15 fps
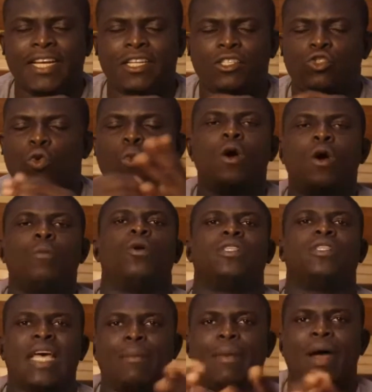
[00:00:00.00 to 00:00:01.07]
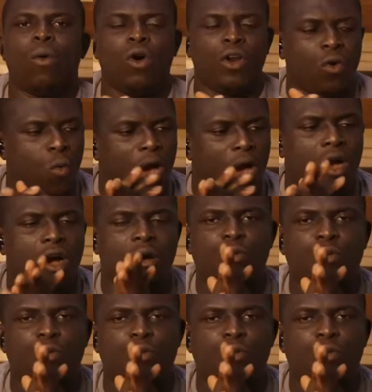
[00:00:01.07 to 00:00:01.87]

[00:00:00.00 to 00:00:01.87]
So, one more time, I want to welcome